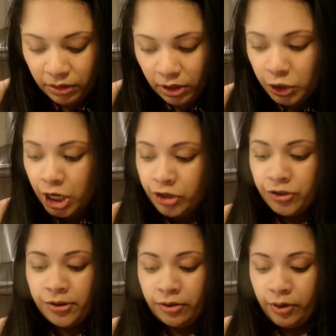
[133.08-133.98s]

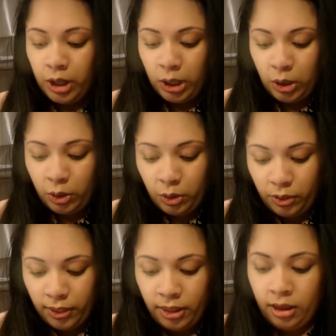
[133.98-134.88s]
Changes of
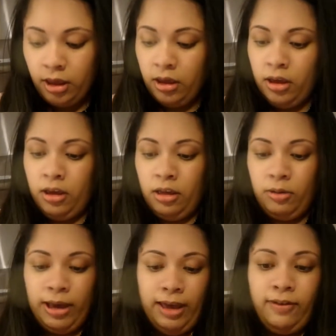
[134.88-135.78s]
clothes.
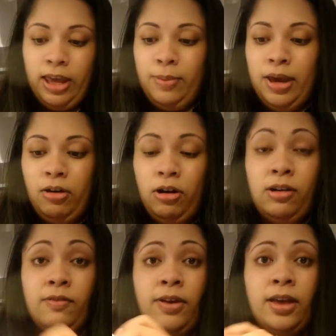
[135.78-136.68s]
So I have a pair
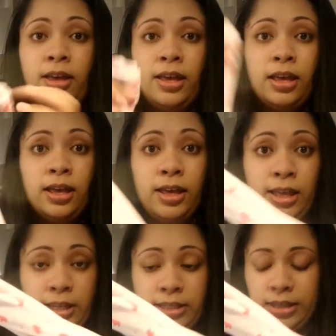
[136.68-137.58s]
of
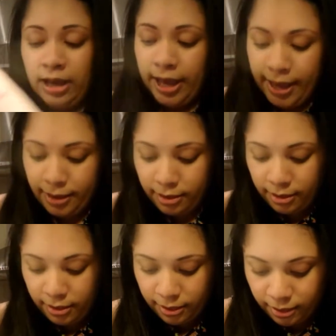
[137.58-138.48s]

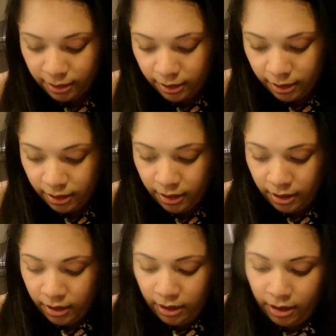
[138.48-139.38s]
tights.
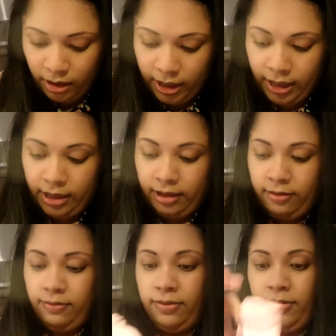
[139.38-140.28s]
I have